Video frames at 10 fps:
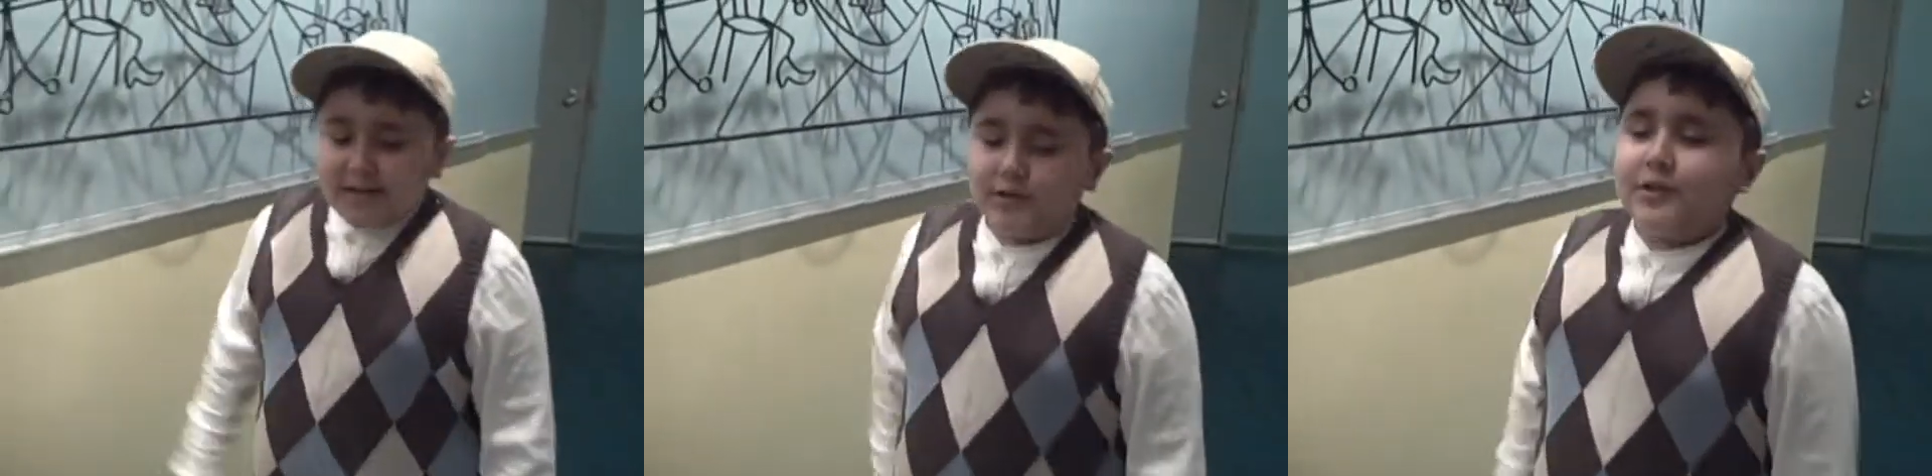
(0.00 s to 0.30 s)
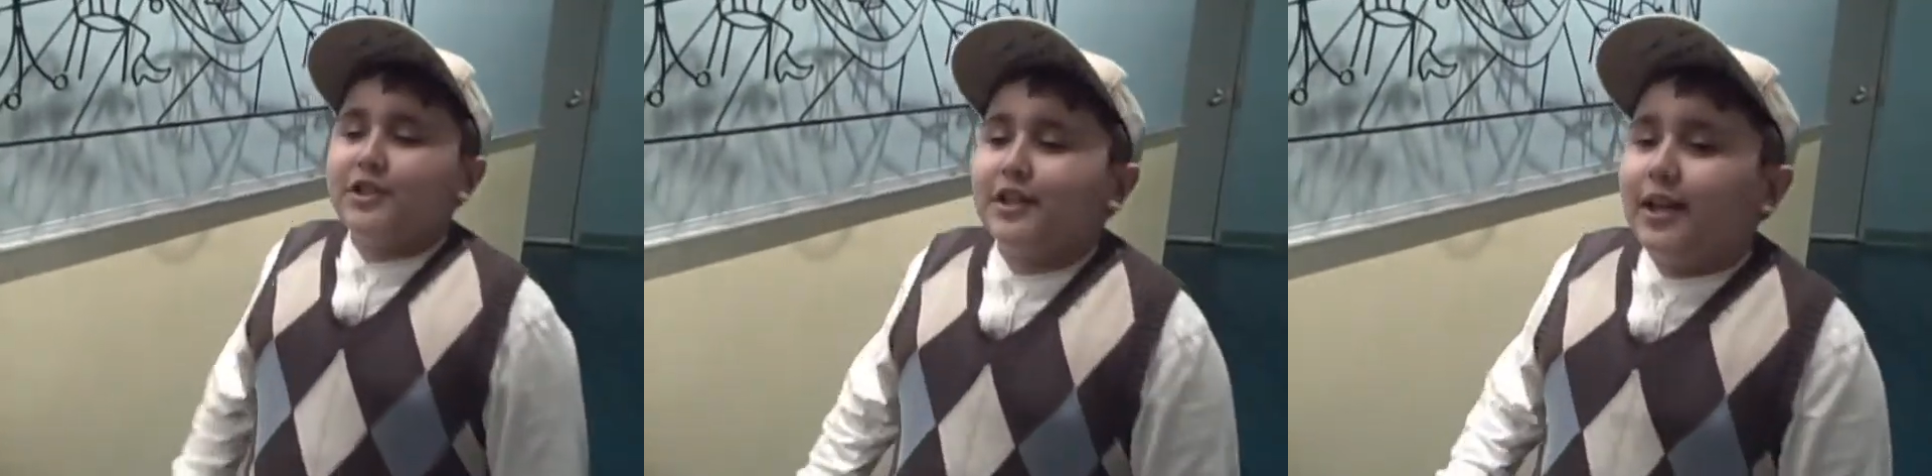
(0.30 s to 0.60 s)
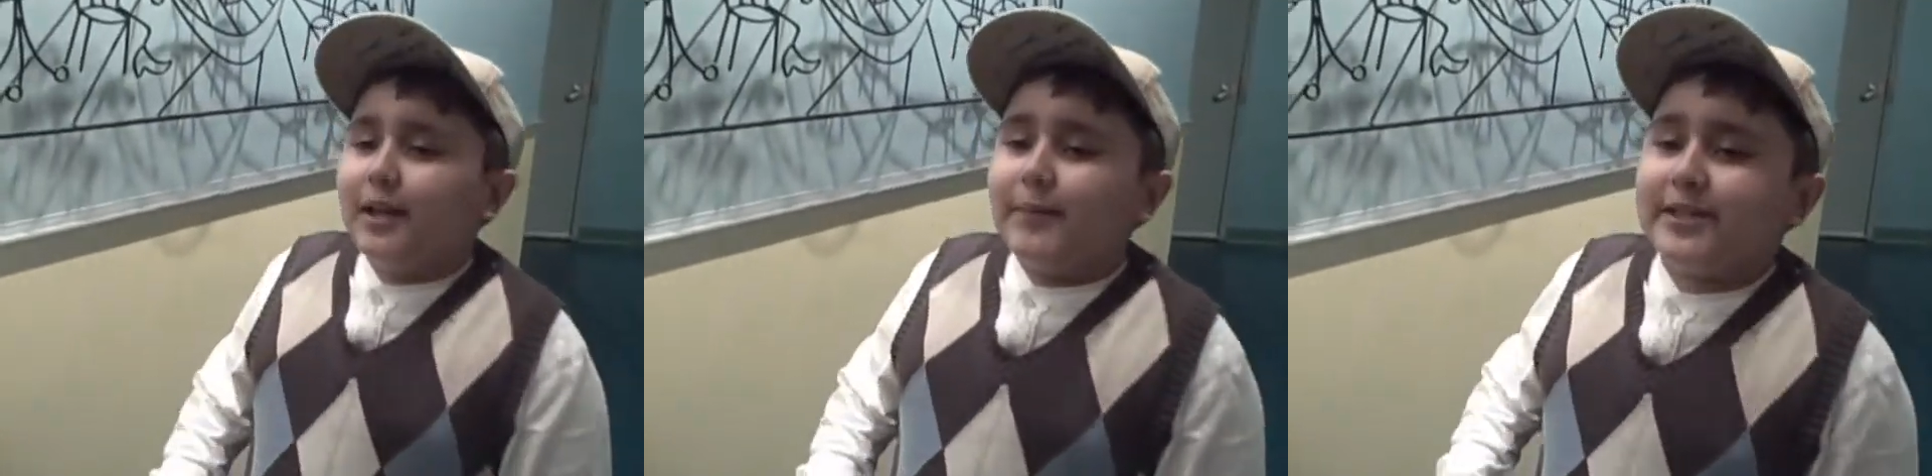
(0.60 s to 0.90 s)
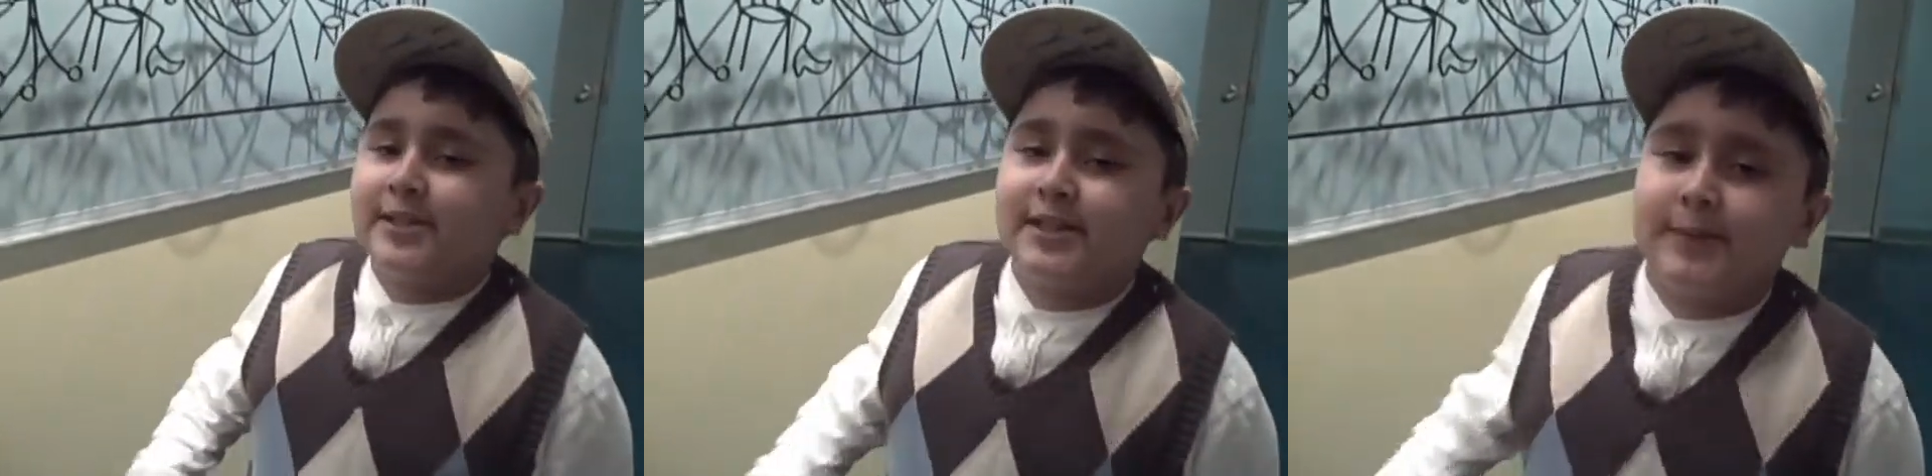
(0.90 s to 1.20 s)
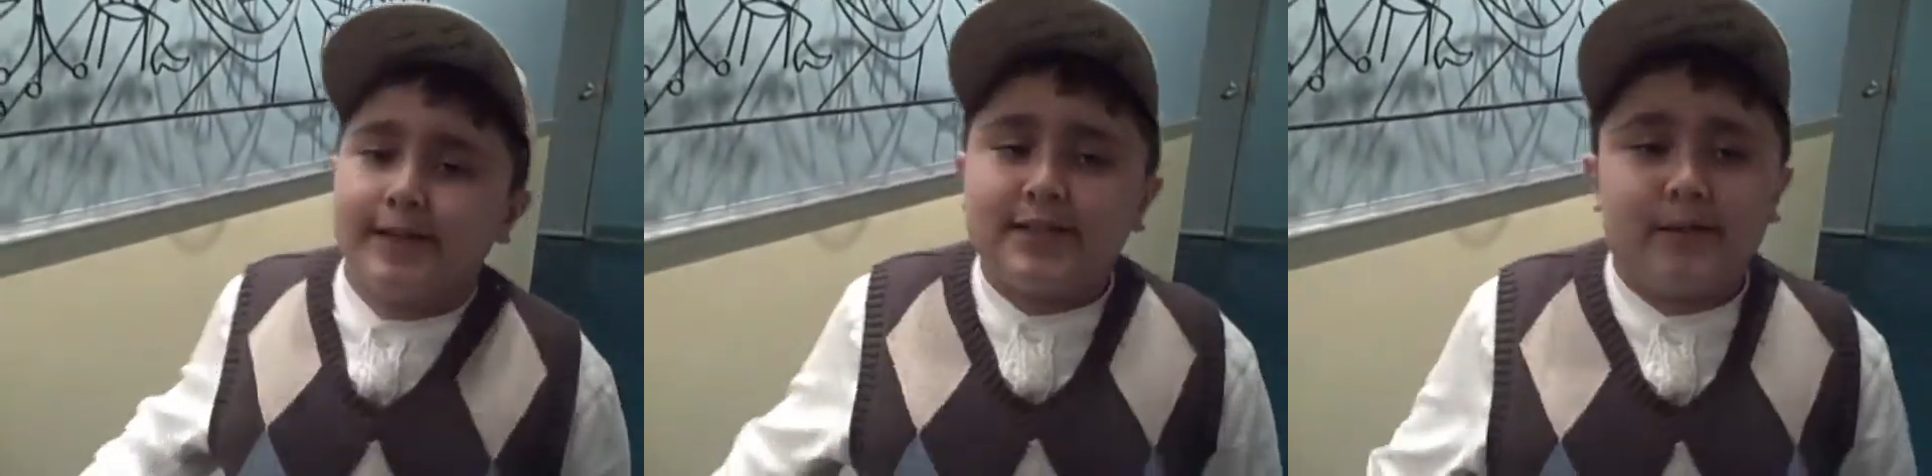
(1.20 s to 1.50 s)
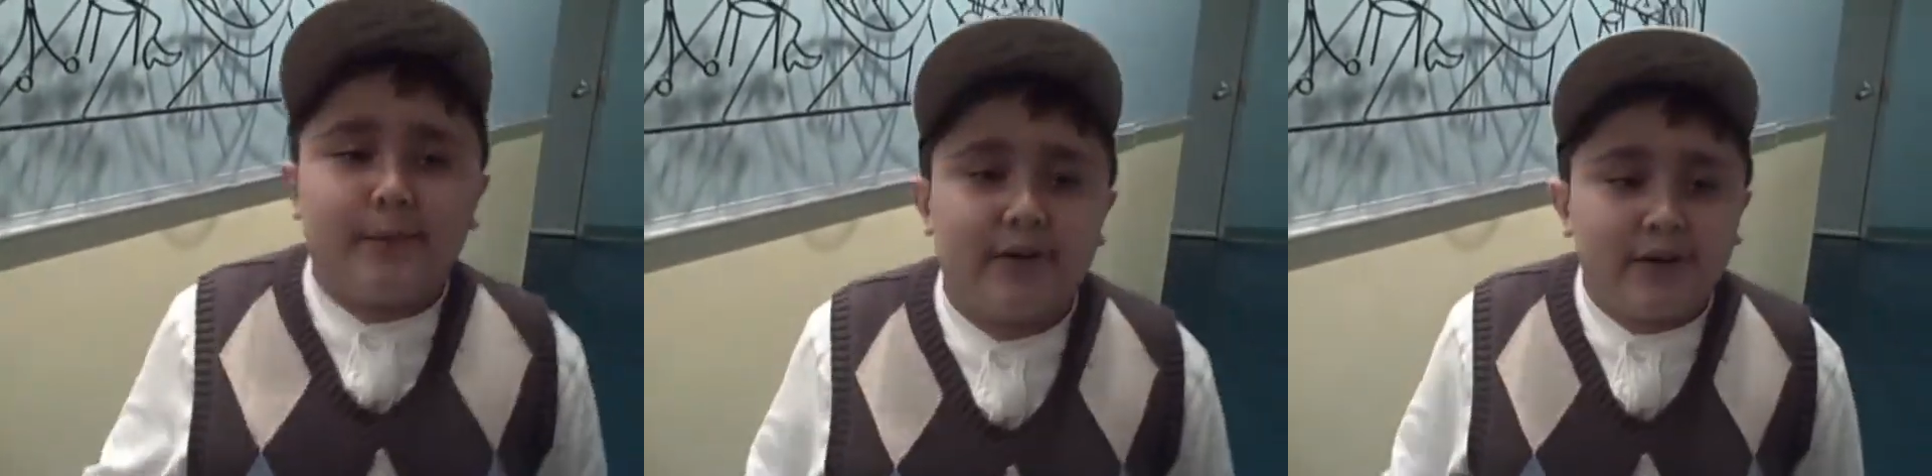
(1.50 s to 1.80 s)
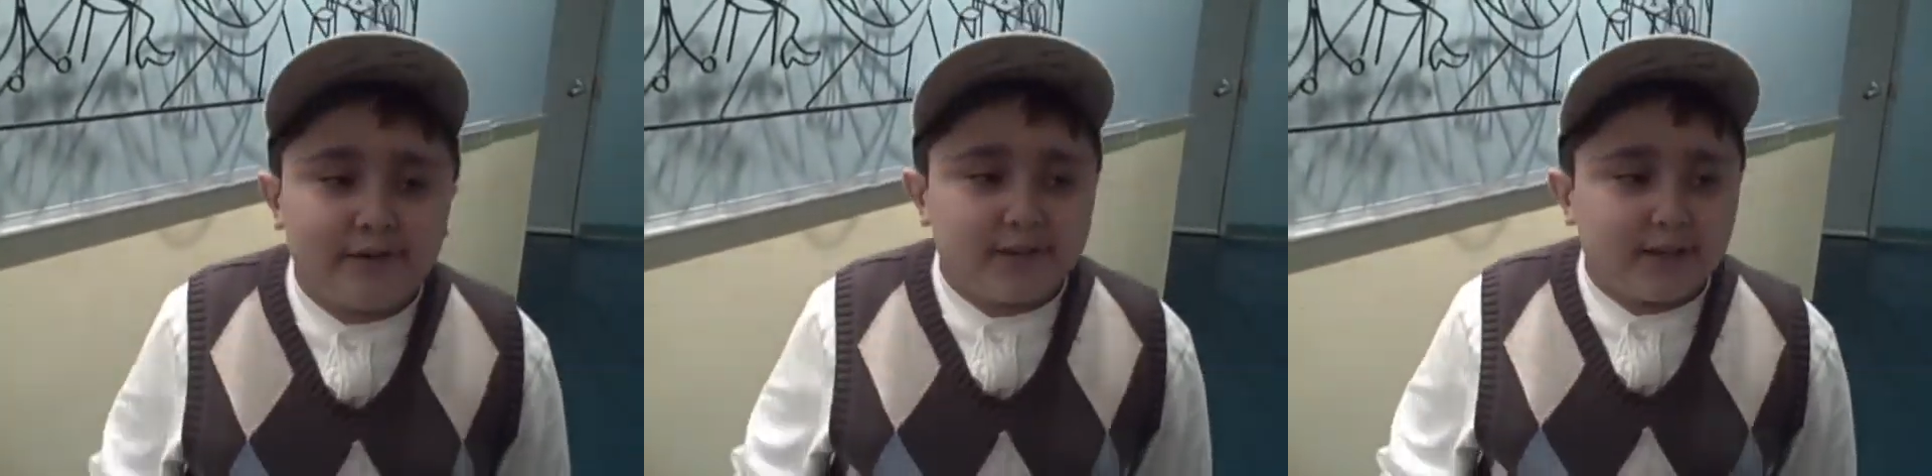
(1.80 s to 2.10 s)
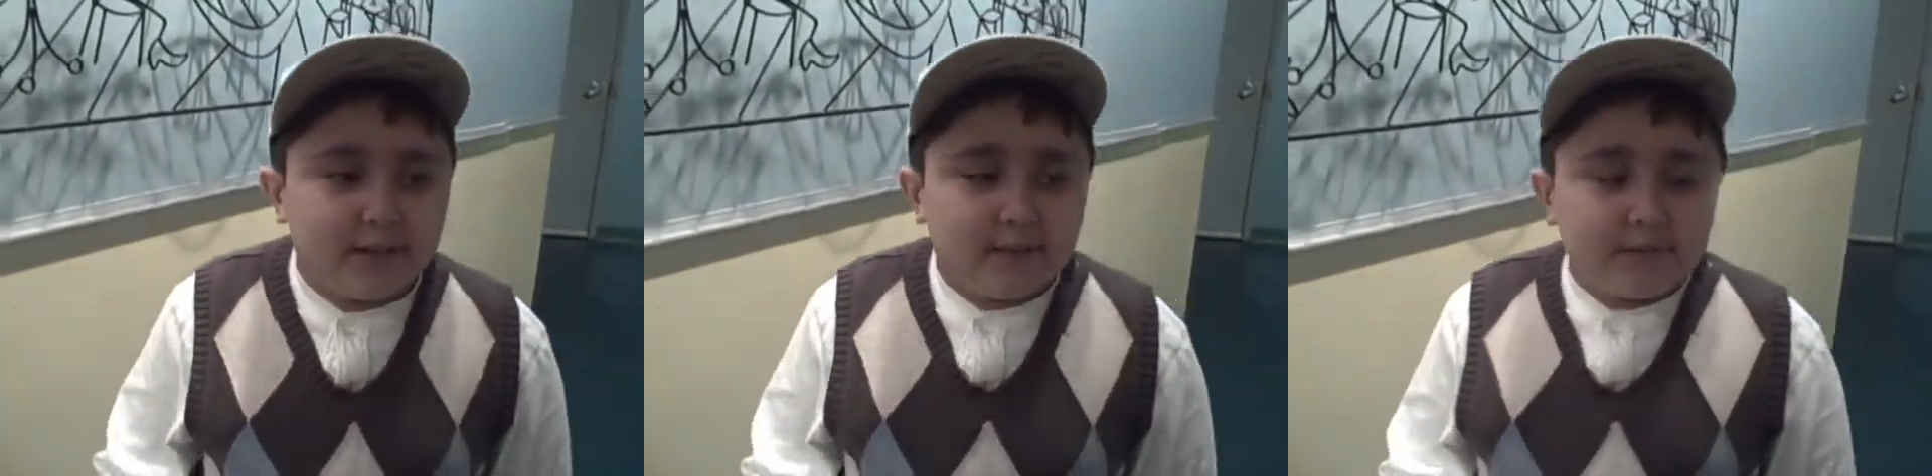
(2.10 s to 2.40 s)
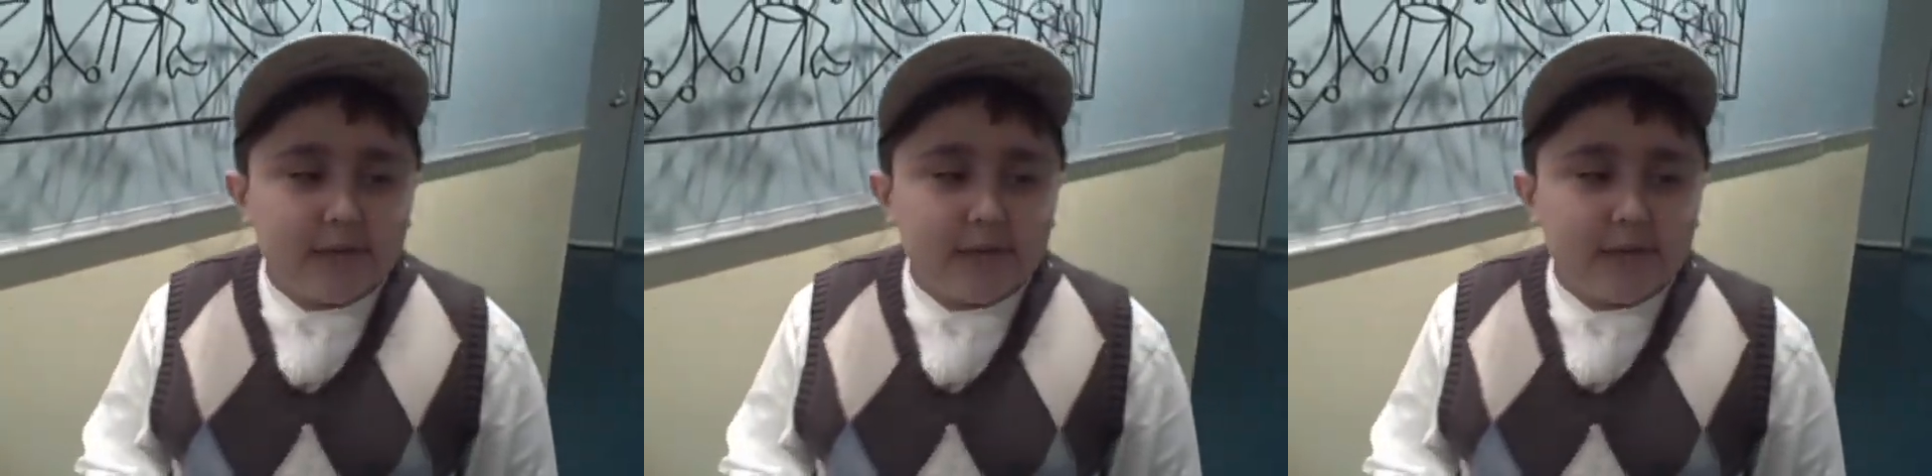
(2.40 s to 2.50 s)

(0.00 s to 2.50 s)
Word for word: I was watching the Olympics this past summer, and I was thinking